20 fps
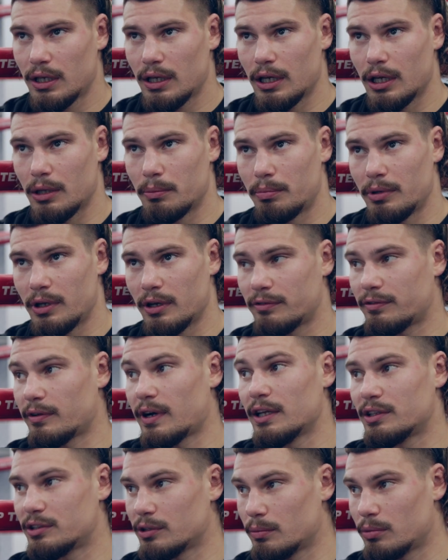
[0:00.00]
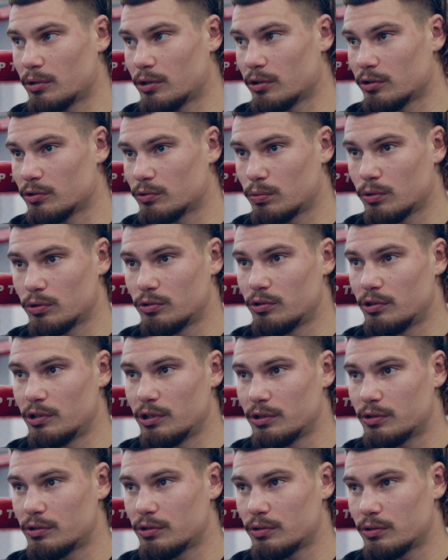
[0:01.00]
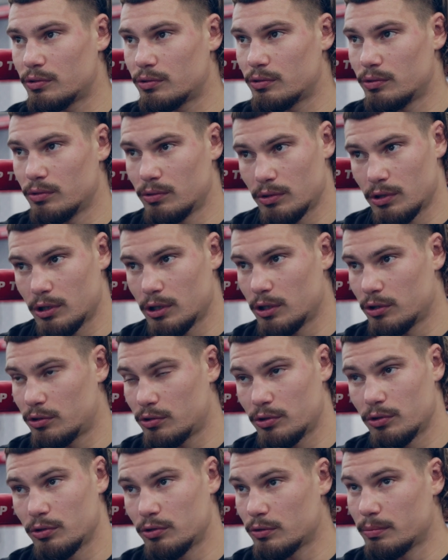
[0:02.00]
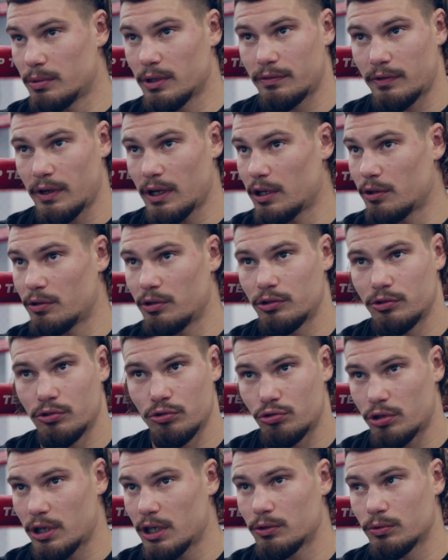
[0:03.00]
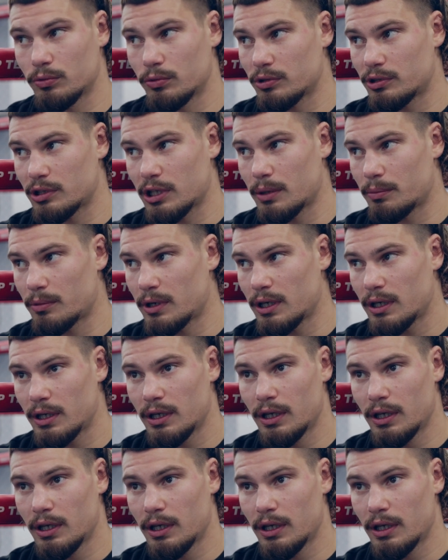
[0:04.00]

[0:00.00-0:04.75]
and be a fighter, because what do you need to do to be a fighter? You need to train all the time, right?